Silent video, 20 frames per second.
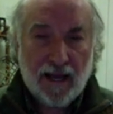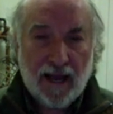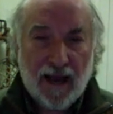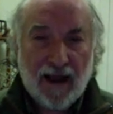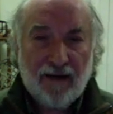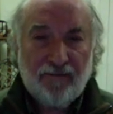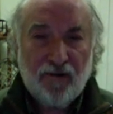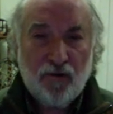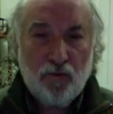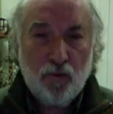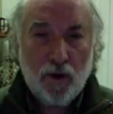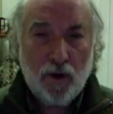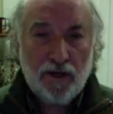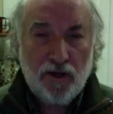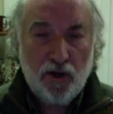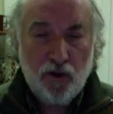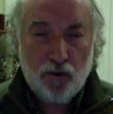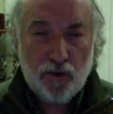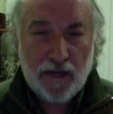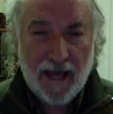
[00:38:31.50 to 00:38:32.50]
Everyone
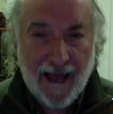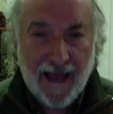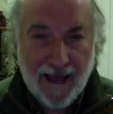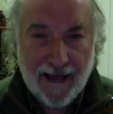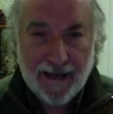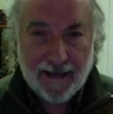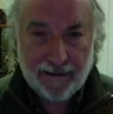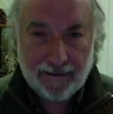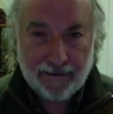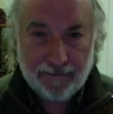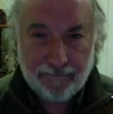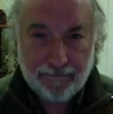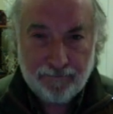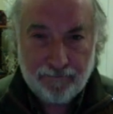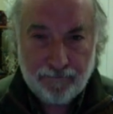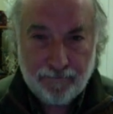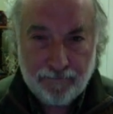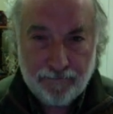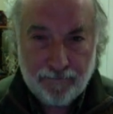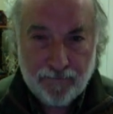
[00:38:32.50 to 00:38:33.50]
who can
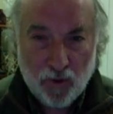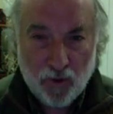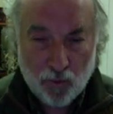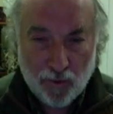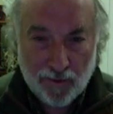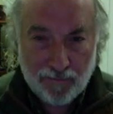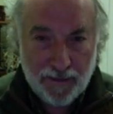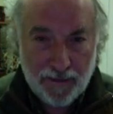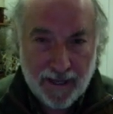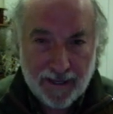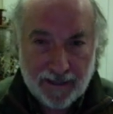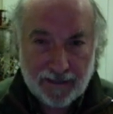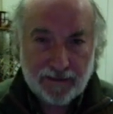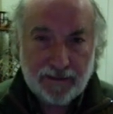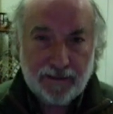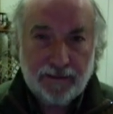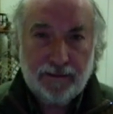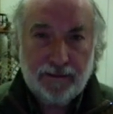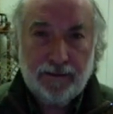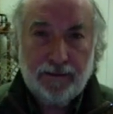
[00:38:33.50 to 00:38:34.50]
repent